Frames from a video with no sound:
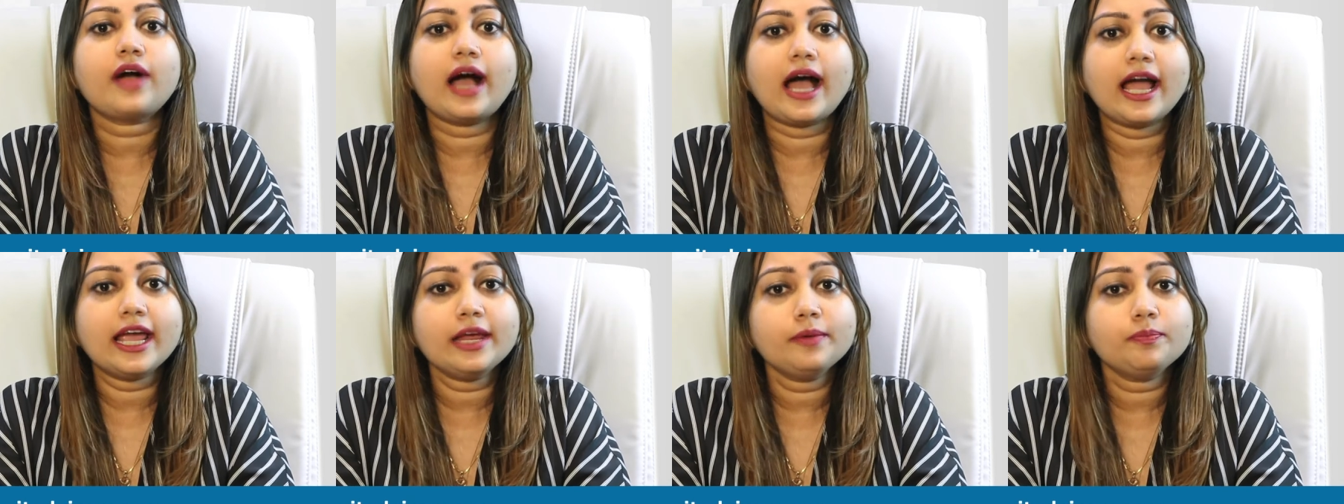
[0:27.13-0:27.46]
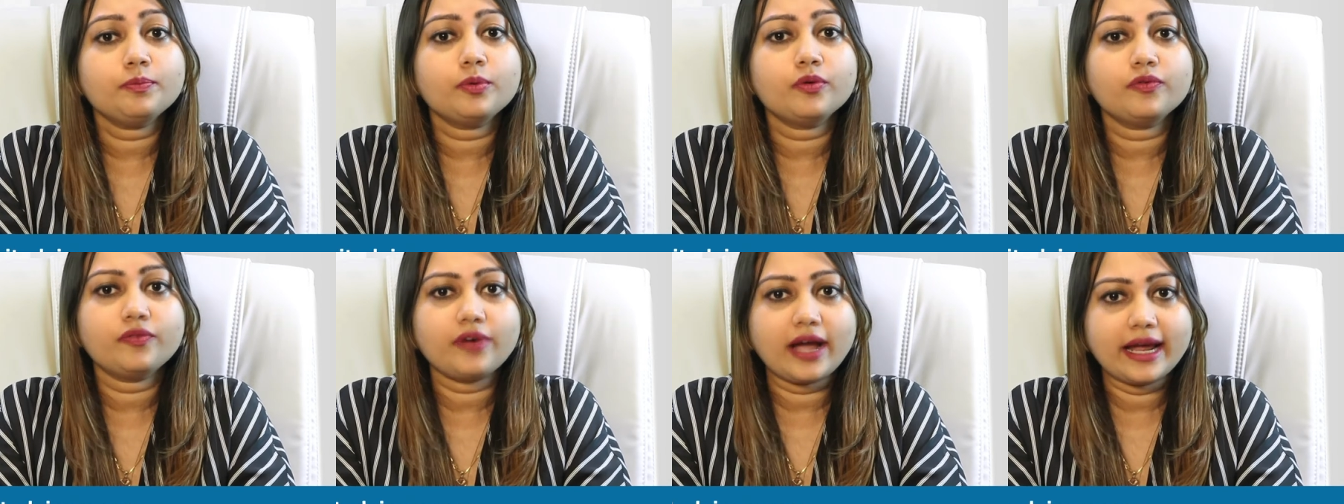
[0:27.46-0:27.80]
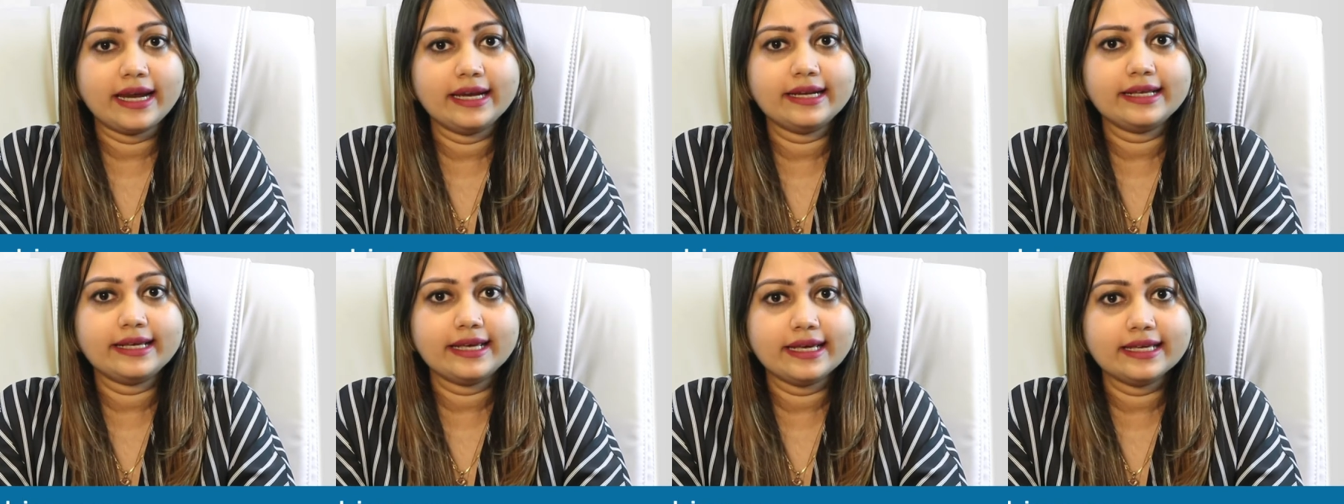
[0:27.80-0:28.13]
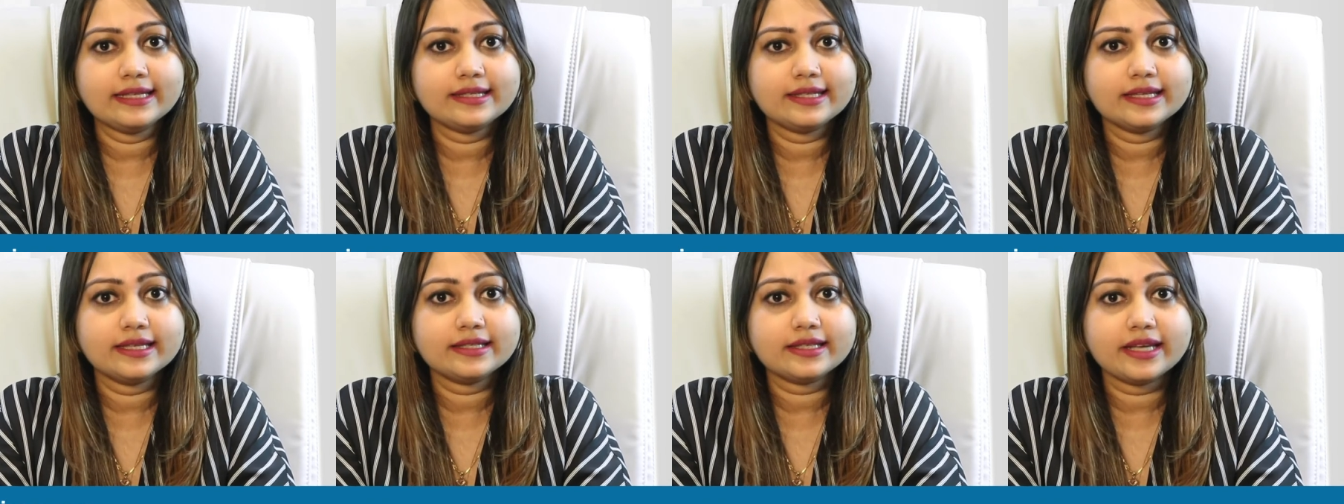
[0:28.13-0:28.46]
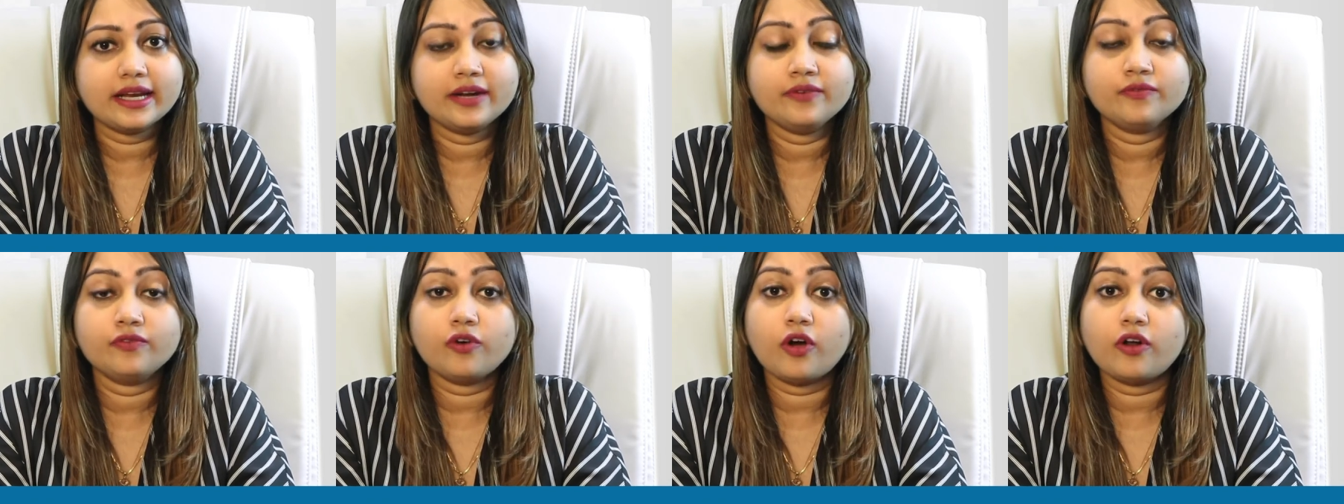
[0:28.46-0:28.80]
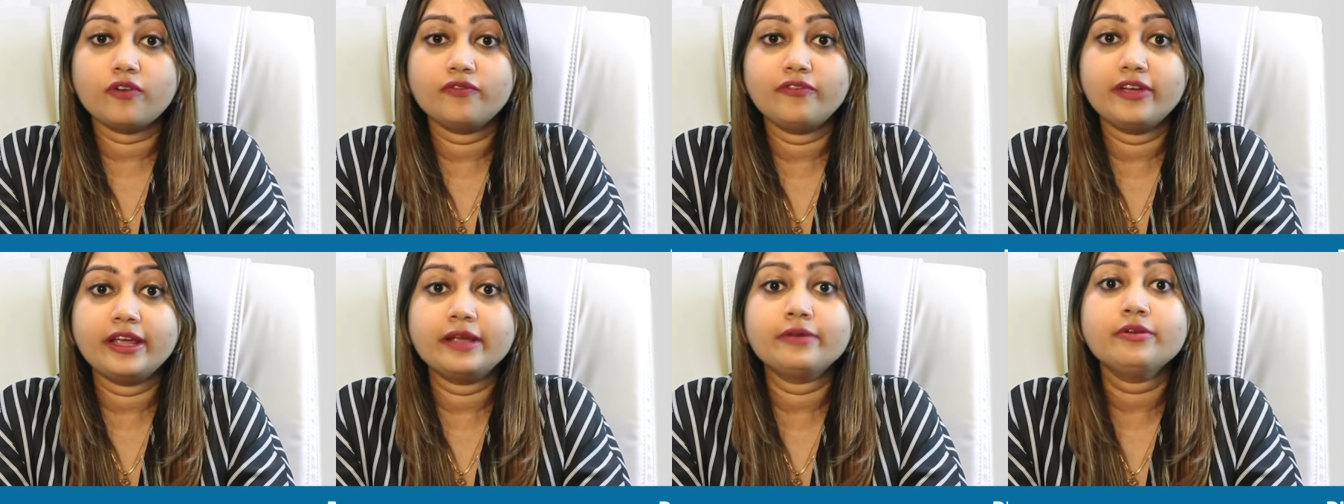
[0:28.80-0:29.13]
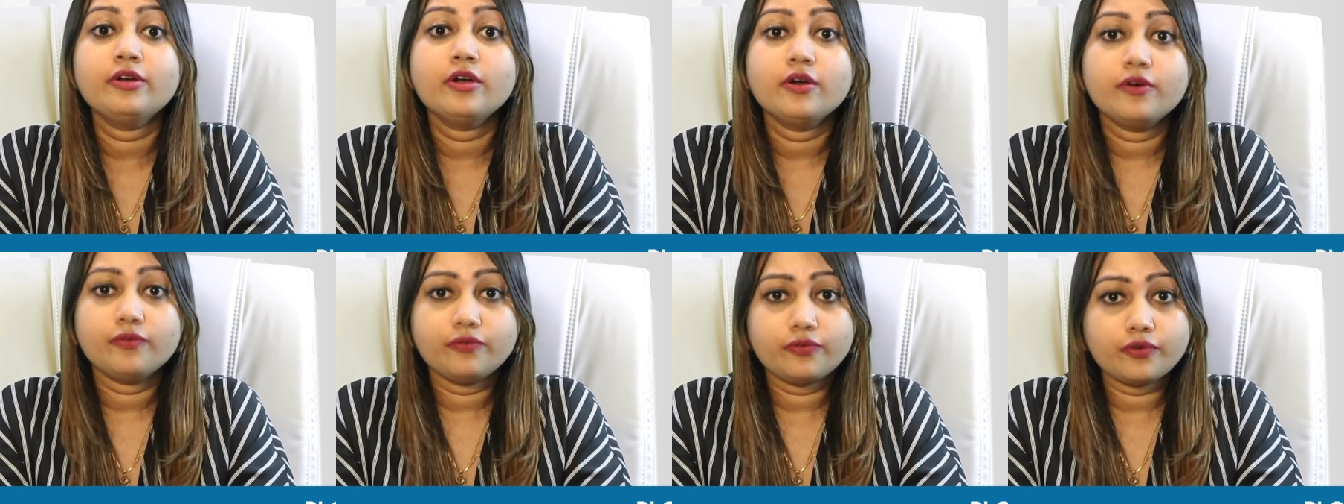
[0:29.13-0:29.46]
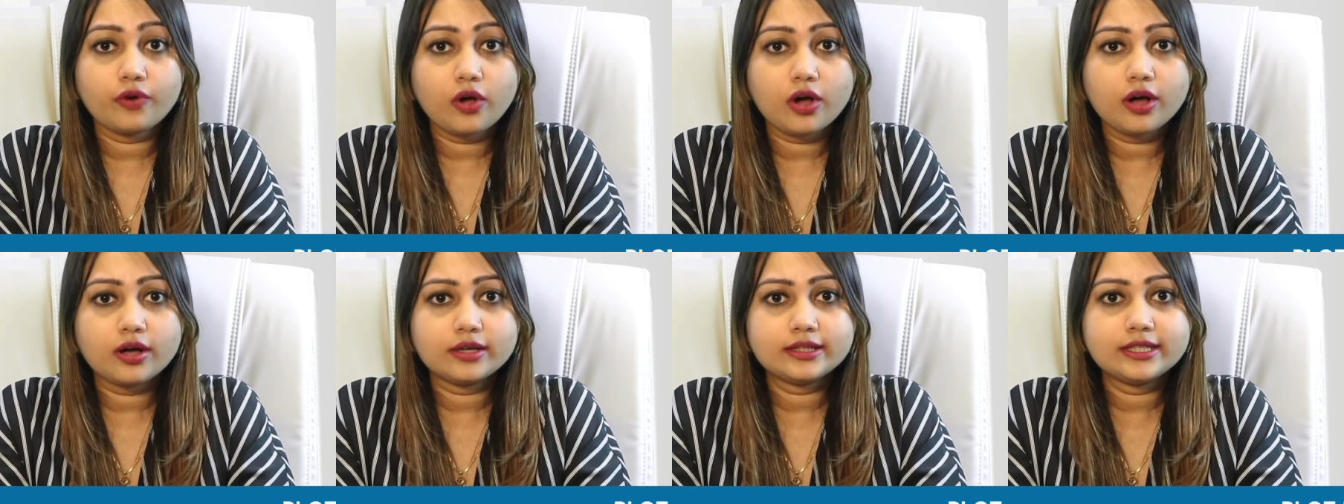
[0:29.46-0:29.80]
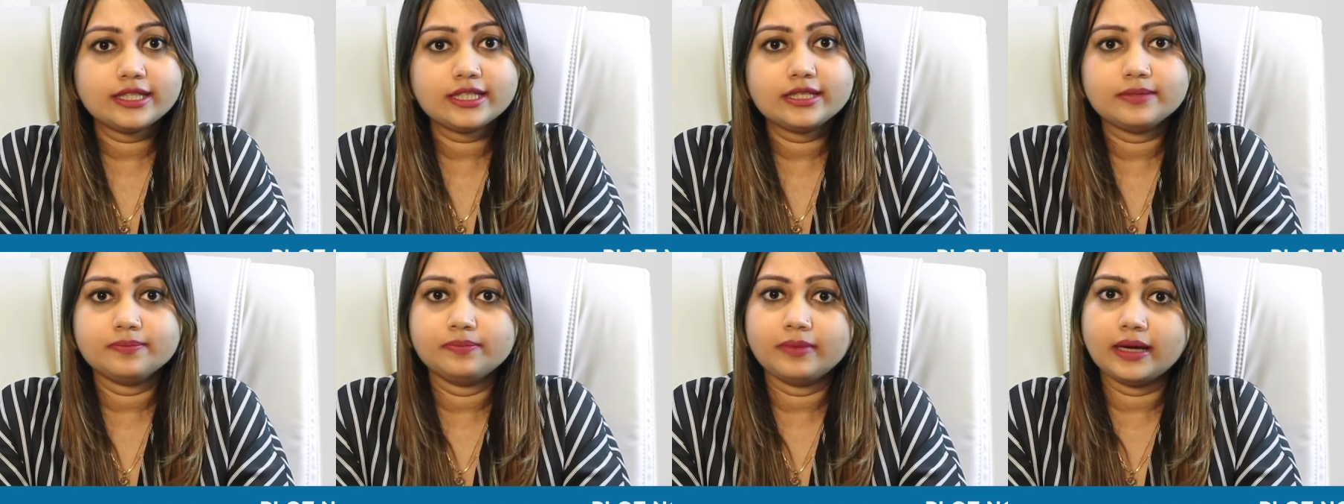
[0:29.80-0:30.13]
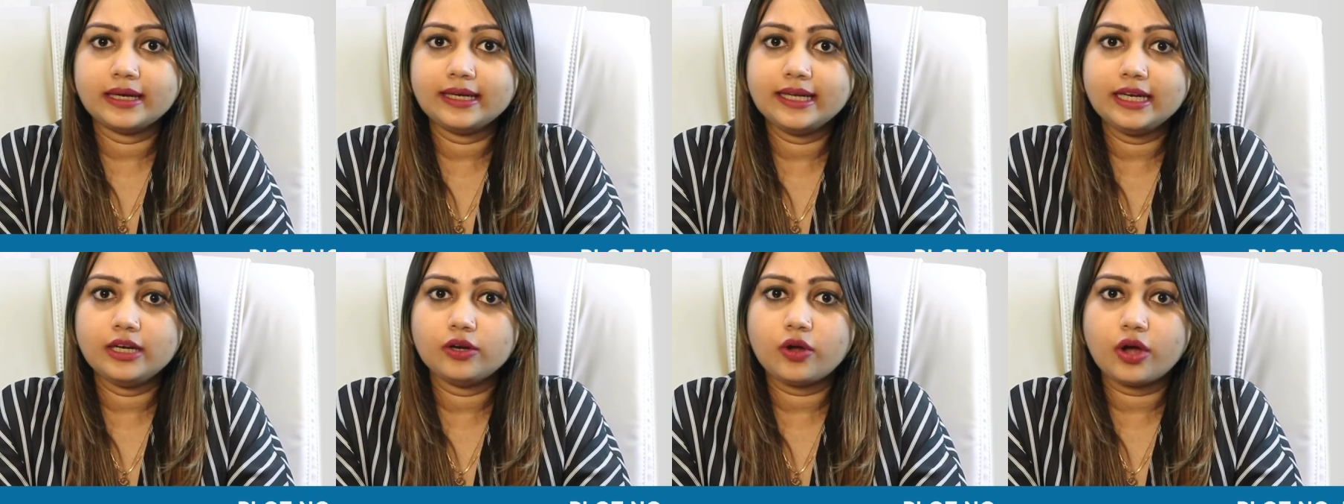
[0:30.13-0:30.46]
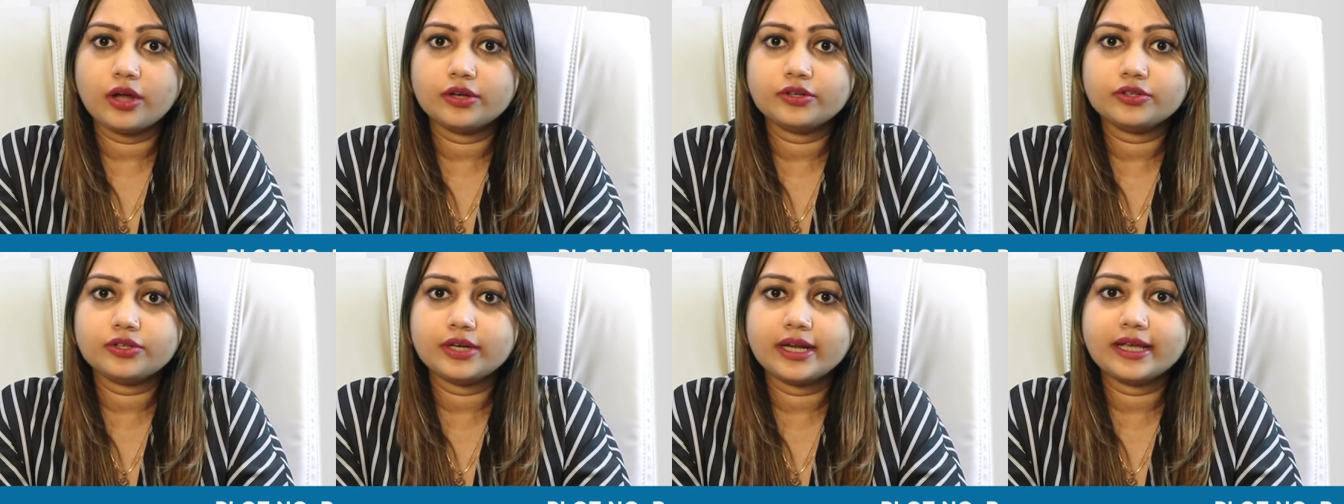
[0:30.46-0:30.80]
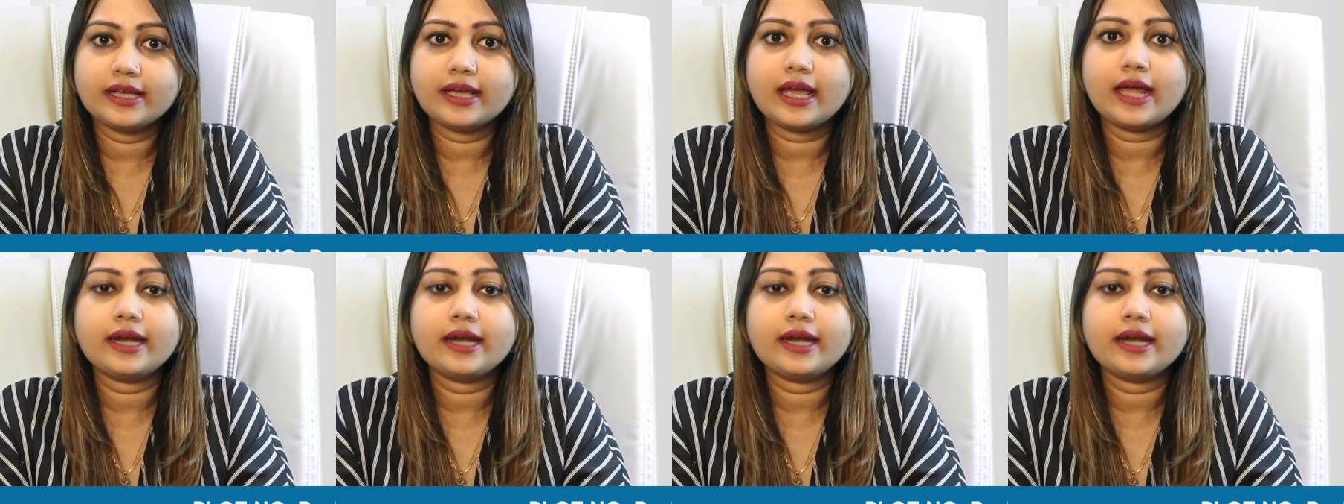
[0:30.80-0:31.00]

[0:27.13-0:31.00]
high-profile cases involving frauds, money laundering,